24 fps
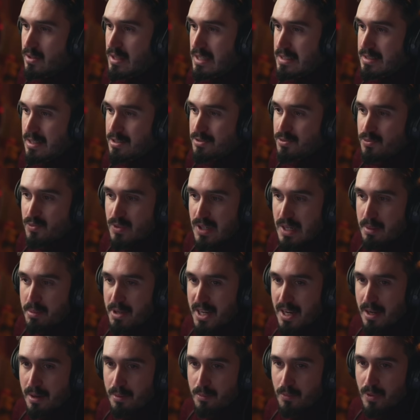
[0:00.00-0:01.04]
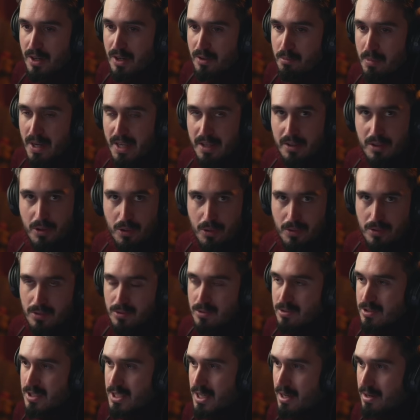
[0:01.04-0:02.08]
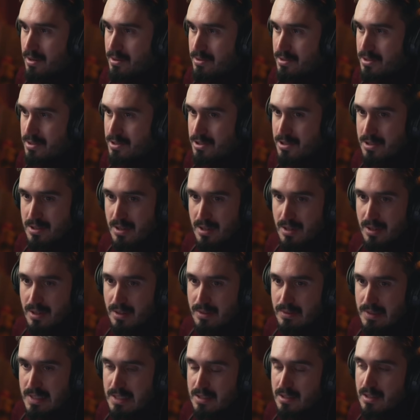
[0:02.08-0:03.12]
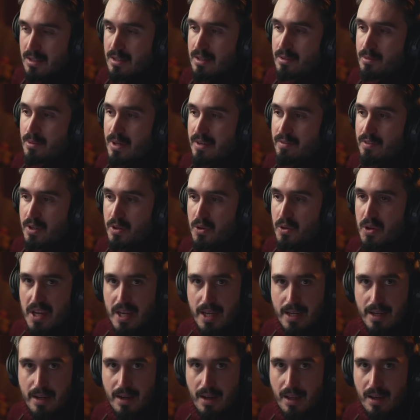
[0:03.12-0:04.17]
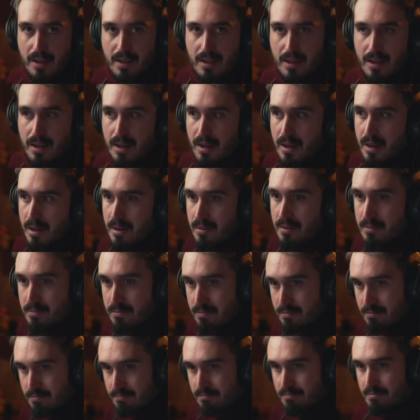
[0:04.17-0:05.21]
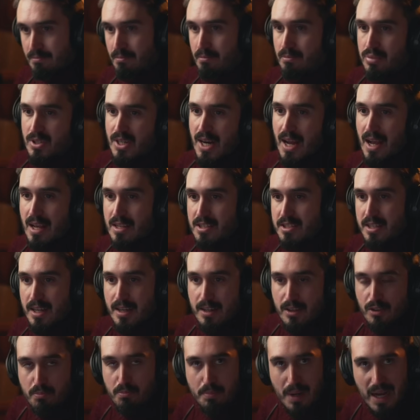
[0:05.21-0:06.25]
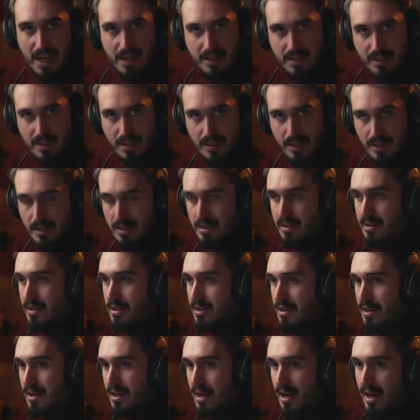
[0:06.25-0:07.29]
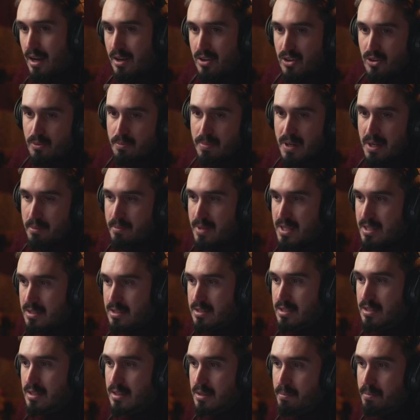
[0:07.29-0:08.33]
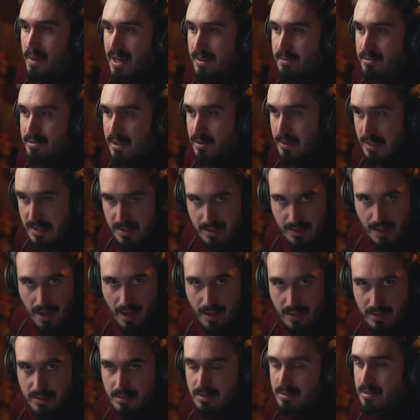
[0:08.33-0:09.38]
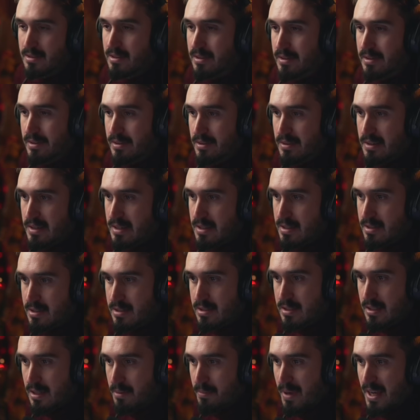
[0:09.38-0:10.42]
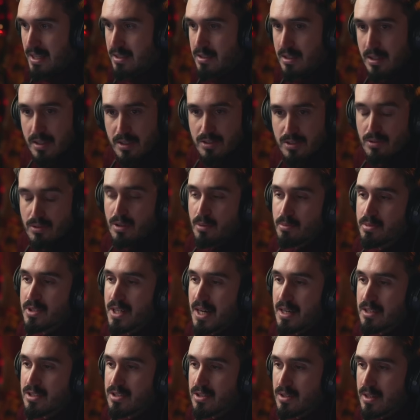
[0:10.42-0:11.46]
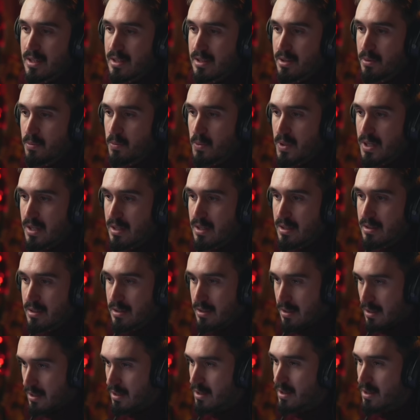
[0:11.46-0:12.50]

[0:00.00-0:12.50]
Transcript: this has really become one of my go-to sounds recently. Whenever you hear like a brass kind of paddy accompaniment in the background, is that, you know, is Cinematic Studio brass together with